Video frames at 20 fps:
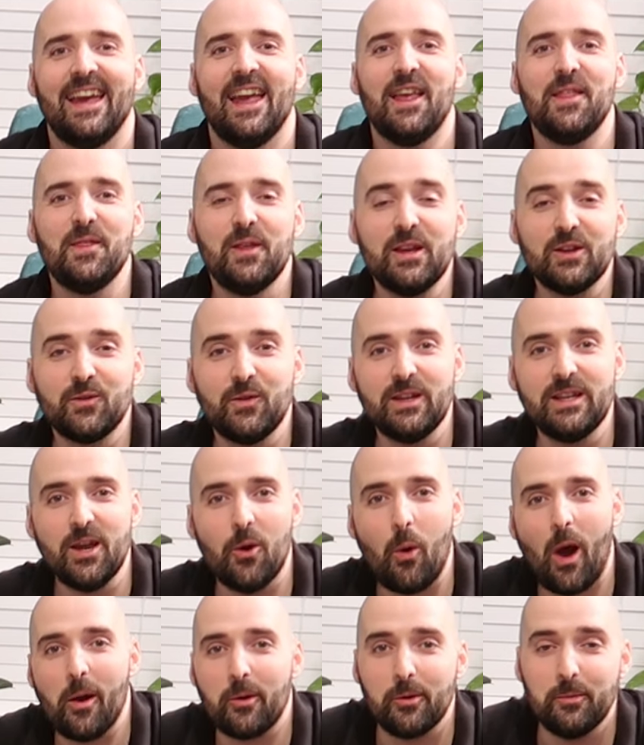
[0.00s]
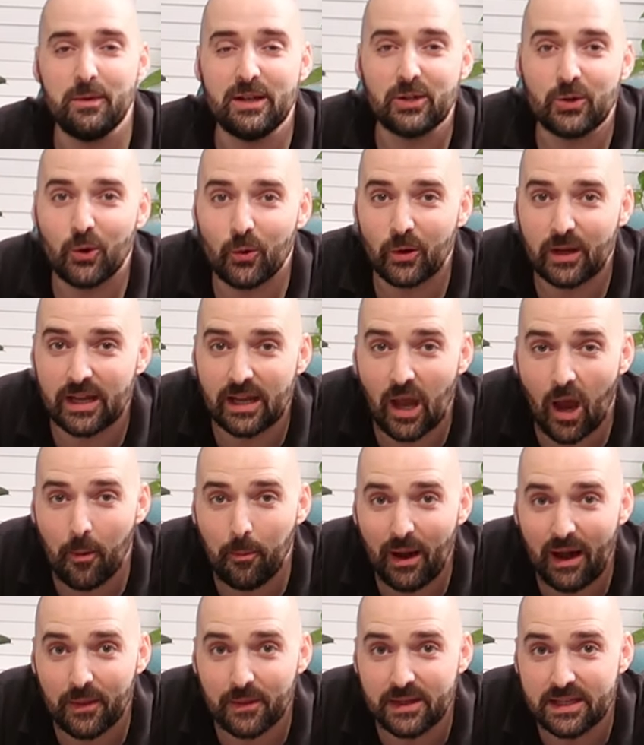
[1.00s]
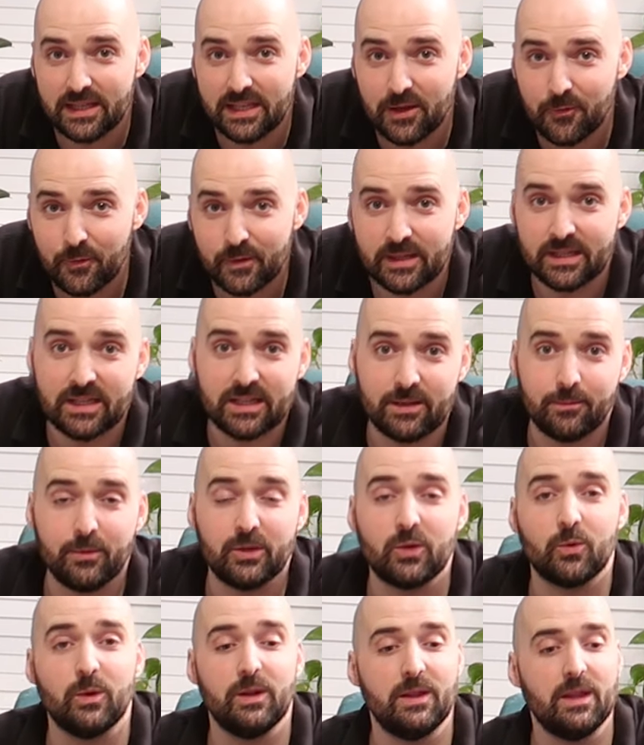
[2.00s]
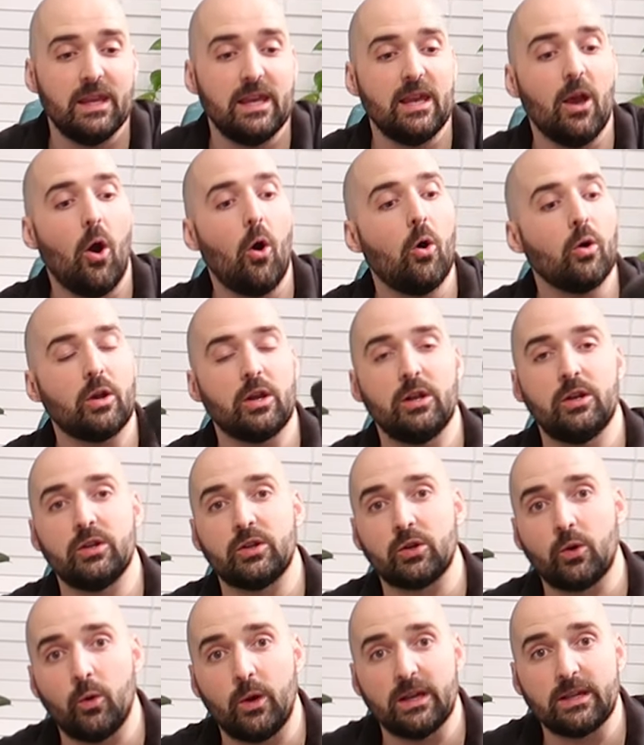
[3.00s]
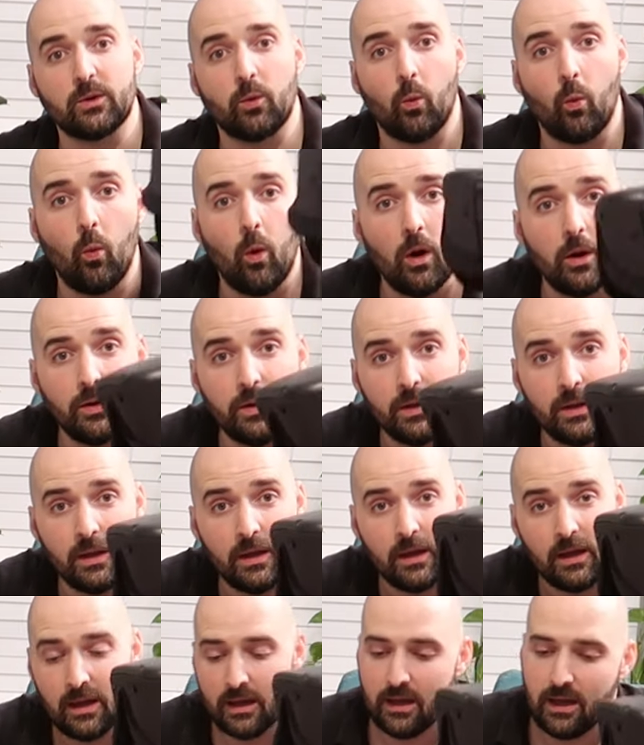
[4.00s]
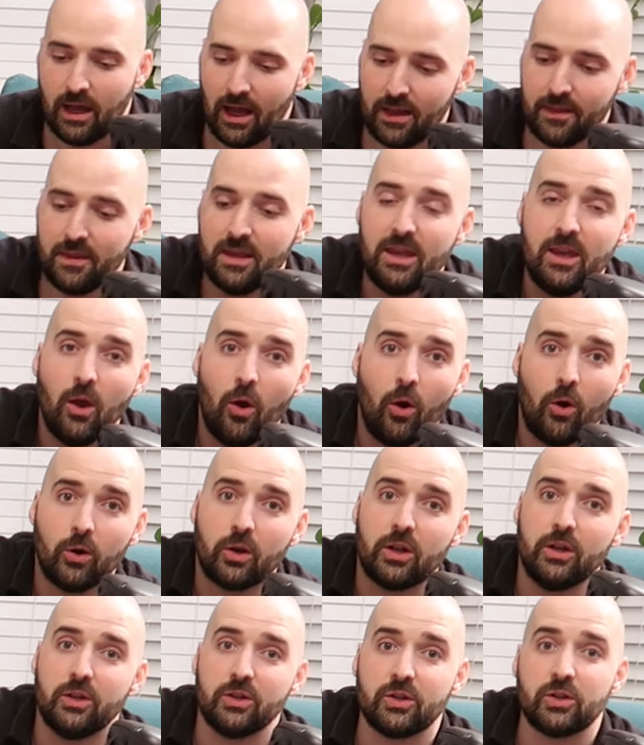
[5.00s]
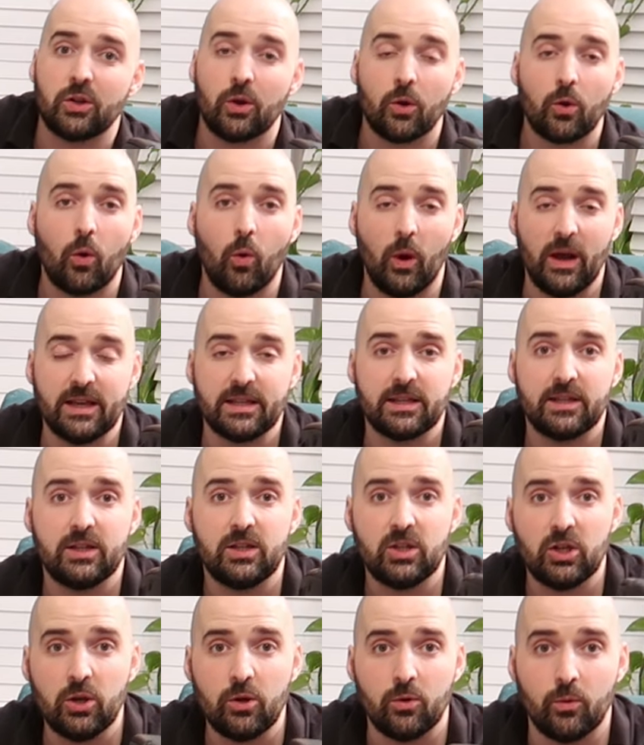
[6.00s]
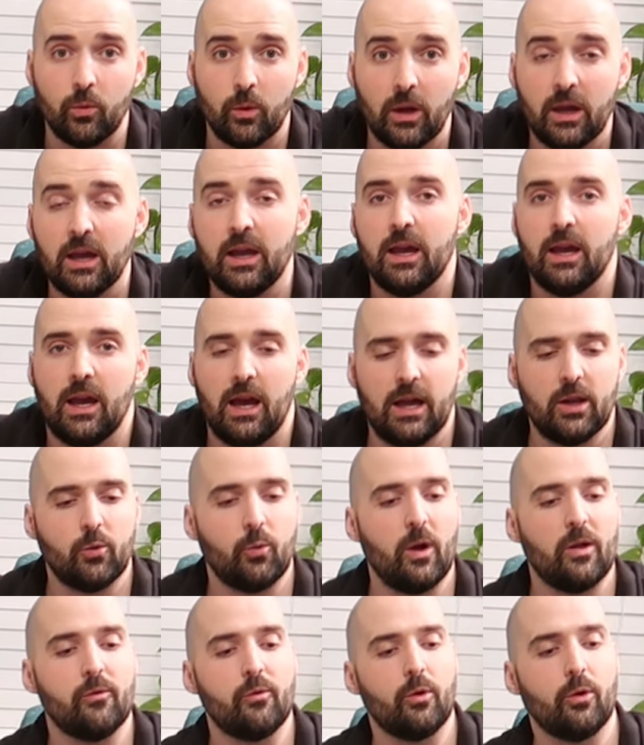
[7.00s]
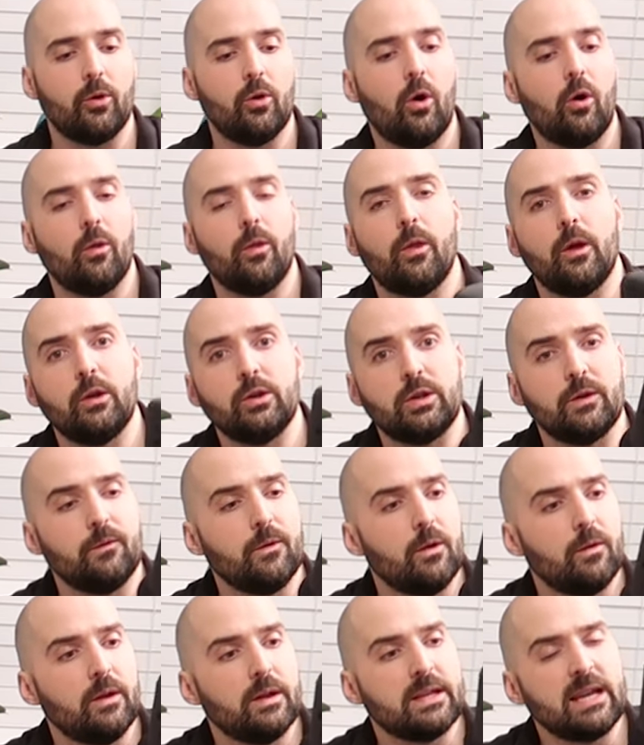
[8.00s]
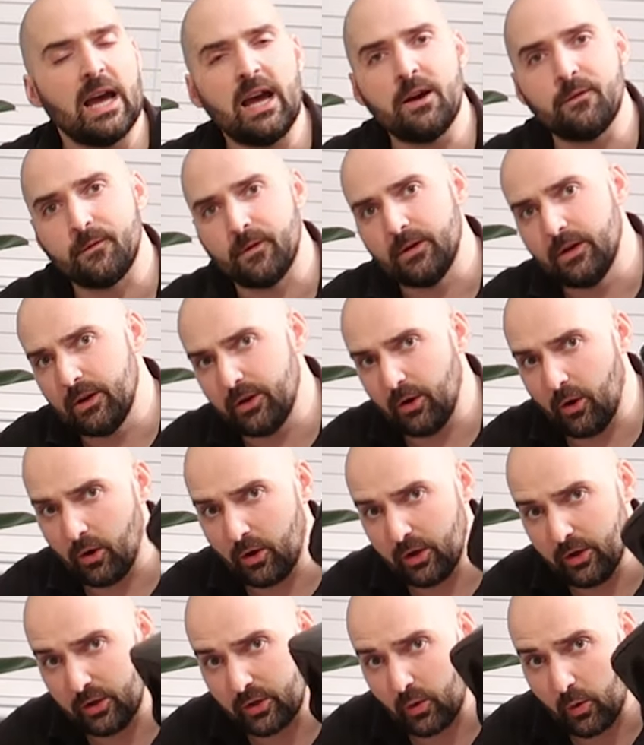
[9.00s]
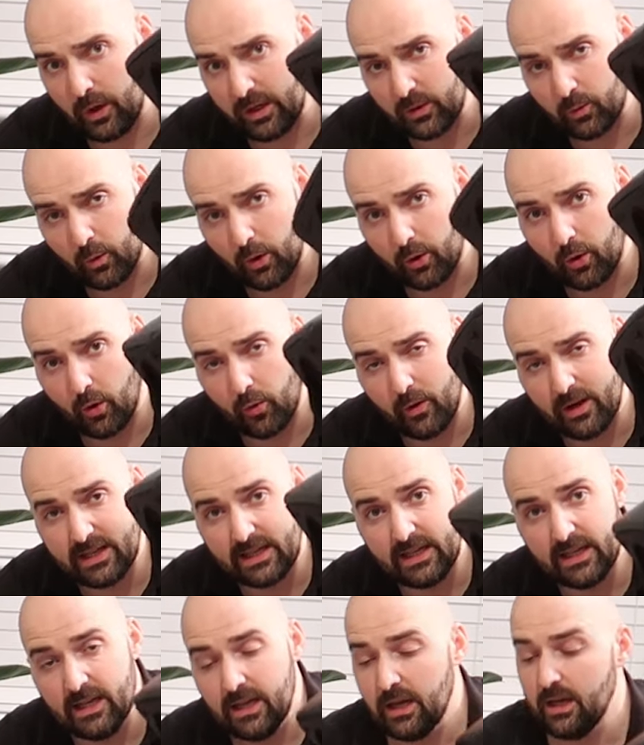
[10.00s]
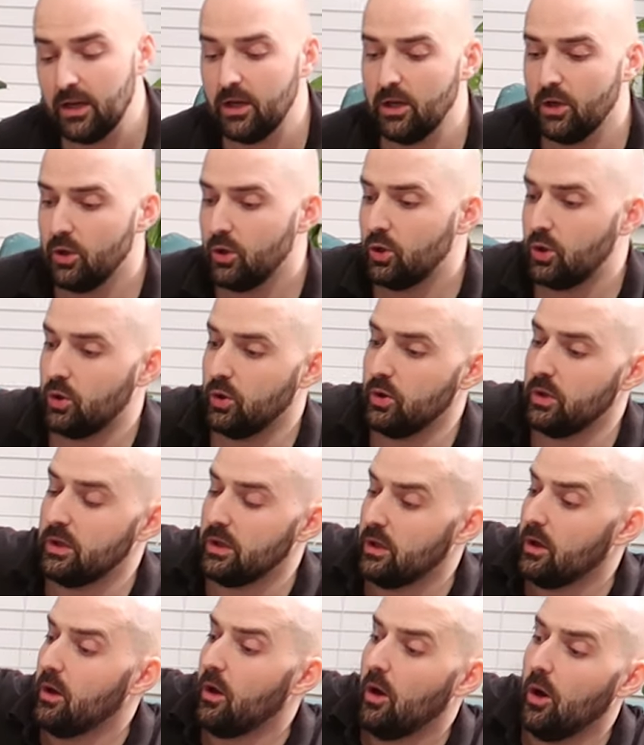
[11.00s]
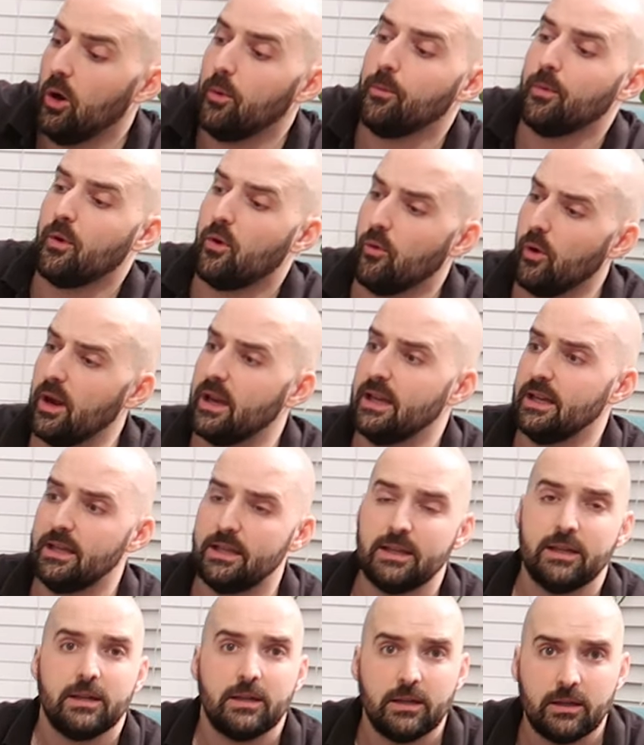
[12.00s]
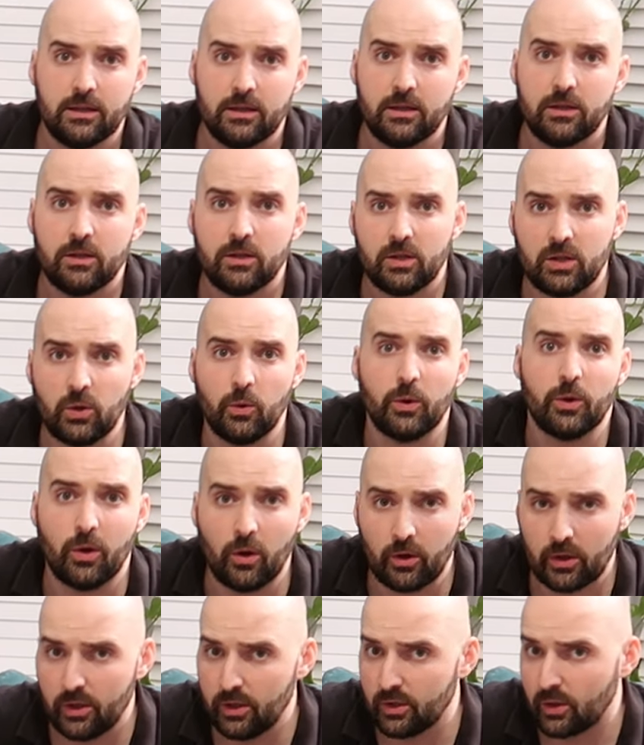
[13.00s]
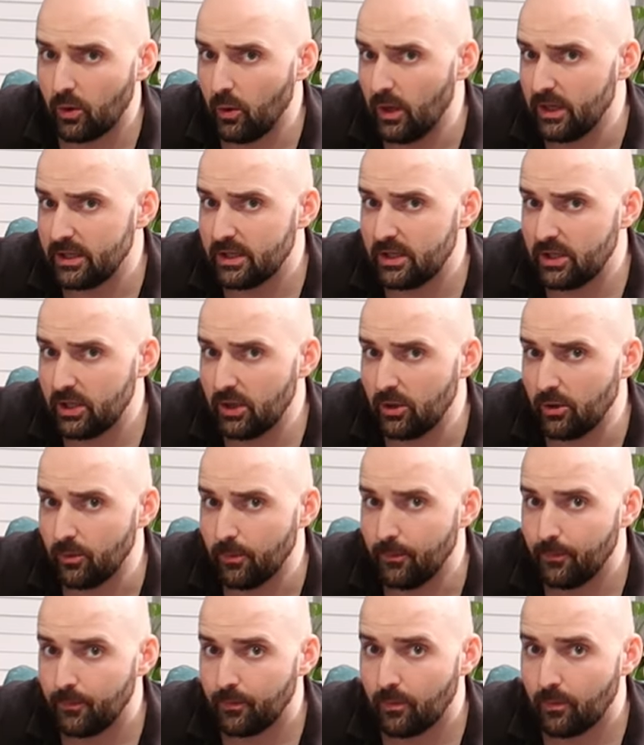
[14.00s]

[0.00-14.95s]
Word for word: In this video I'm going to be talking about the differences between the Oculus Quest 1 and the Oculus Quest 2 and whether or not those of you that have an Oculus Quest 1 already should upgrade to an Oculus Quest 2.